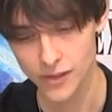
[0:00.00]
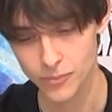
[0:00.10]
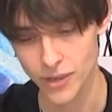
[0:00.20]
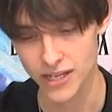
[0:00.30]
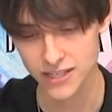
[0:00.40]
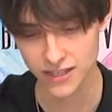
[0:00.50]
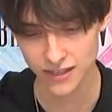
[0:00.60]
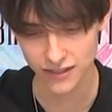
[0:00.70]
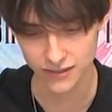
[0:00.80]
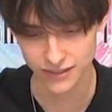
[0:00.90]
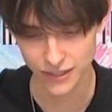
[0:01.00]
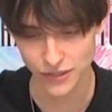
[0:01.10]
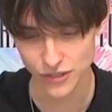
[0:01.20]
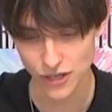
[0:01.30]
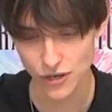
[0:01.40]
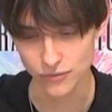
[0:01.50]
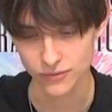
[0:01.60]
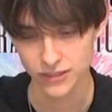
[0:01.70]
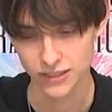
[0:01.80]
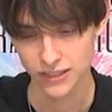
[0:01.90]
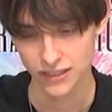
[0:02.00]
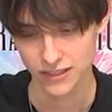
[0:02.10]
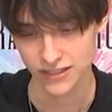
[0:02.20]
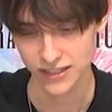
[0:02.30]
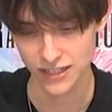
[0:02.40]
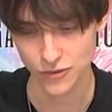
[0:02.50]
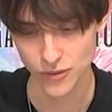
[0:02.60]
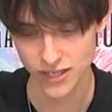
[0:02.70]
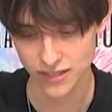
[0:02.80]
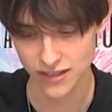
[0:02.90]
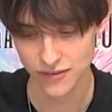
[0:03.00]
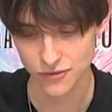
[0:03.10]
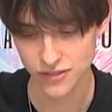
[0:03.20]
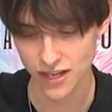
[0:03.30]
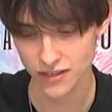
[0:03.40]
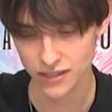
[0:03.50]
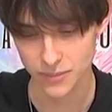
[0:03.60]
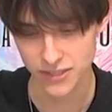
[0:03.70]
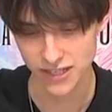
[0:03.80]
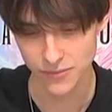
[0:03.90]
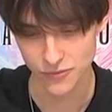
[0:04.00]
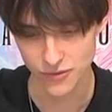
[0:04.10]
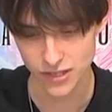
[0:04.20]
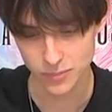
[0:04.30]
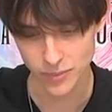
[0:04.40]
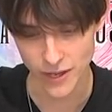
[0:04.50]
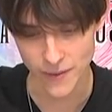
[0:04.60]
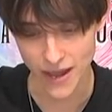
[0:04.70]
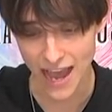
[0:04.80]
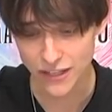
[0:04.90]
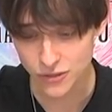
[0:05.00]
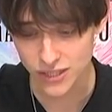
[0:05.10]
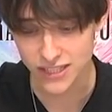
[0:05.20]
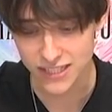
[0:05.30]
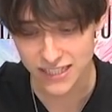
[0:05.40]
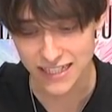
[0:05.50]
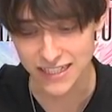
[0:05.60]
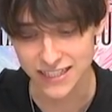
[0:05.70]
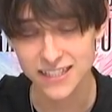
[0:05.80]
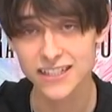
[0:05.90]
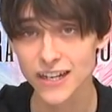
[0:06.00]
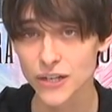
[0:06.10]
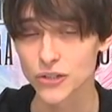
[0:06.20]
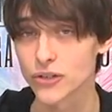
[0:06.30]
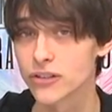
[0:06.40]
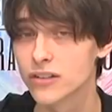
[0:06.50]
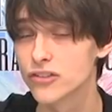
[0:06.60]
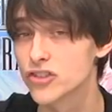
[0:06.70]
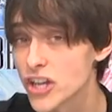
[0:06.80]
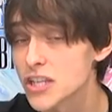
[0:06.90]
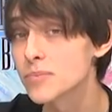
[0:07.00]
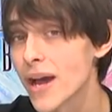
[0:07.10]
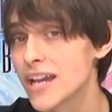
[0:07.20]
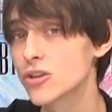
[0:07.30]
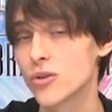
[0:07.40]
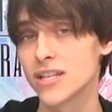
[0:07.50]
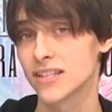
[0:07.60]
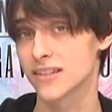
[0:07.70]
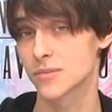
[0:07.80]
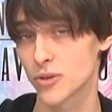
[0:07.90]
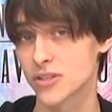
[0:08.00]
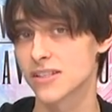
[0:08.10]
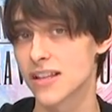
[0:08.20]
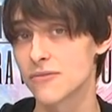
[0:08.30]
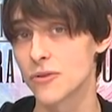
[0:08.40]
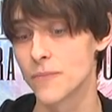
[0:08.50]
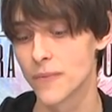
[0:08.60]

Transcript: But there you go. See, increasing levels, let me skip through this, but as you can see, this character, just by increasing this person's level,